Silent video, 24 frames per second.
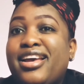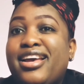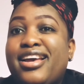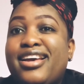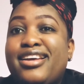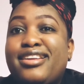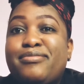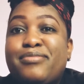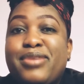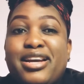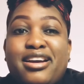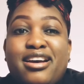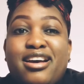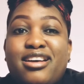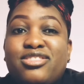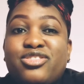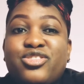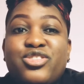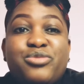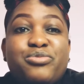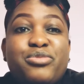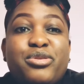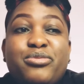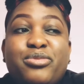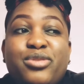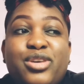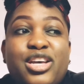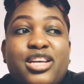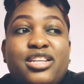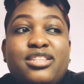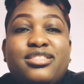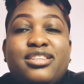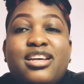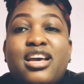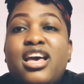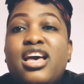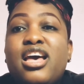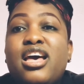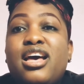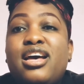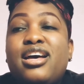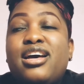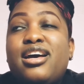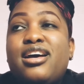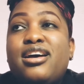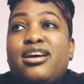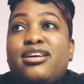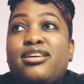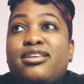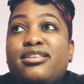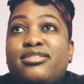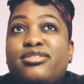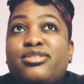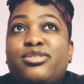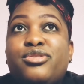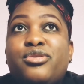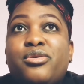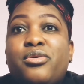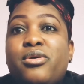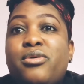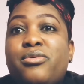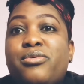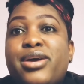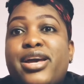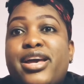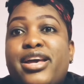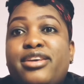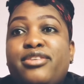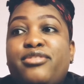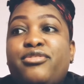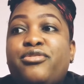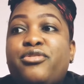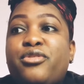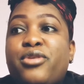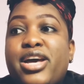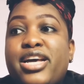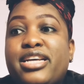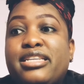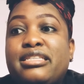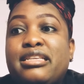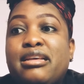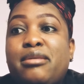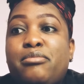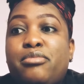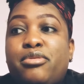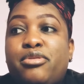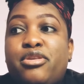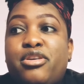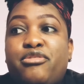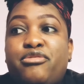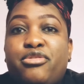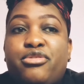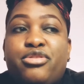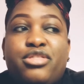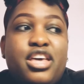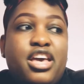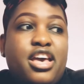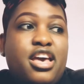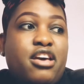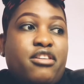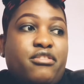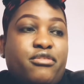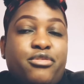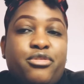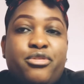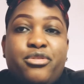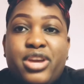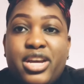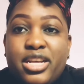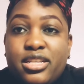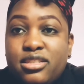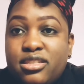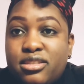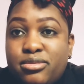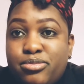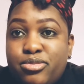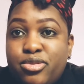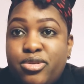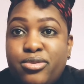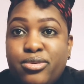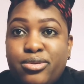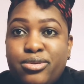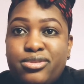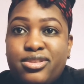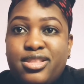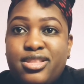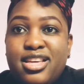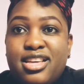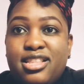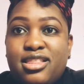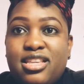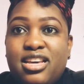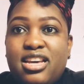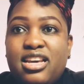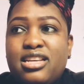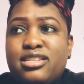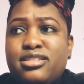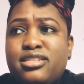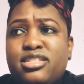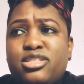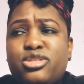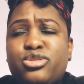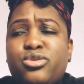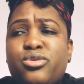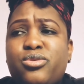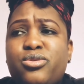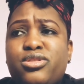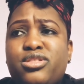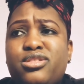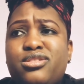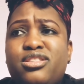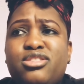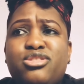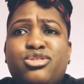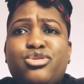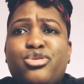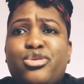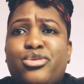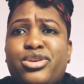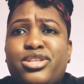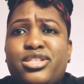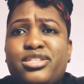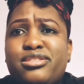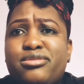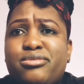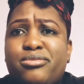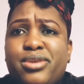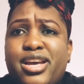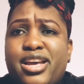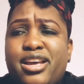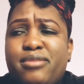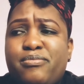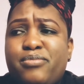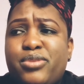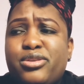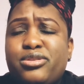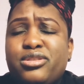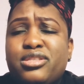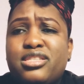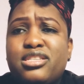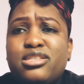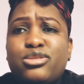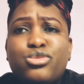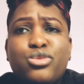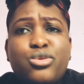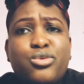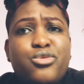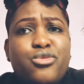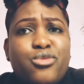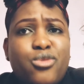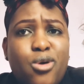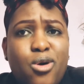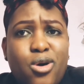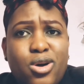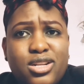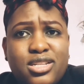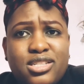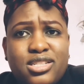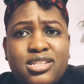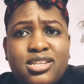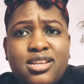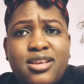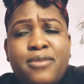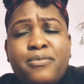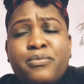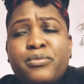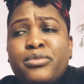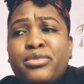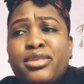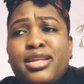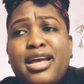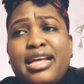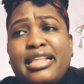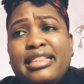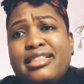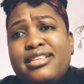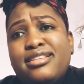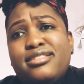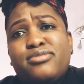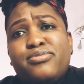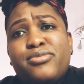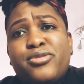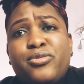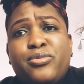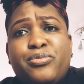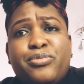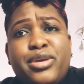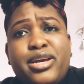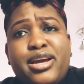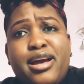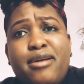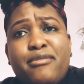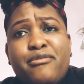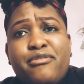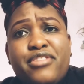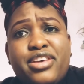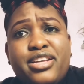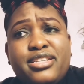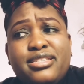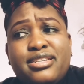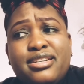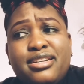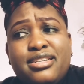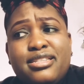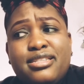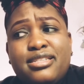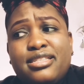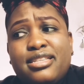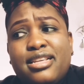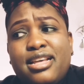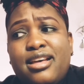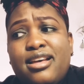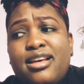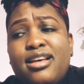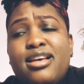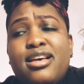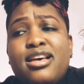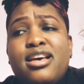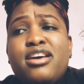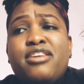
In my country, people can throw away, for example, if they have rest more, then they can just go and throw it away because this will rot and this will become fertilizer.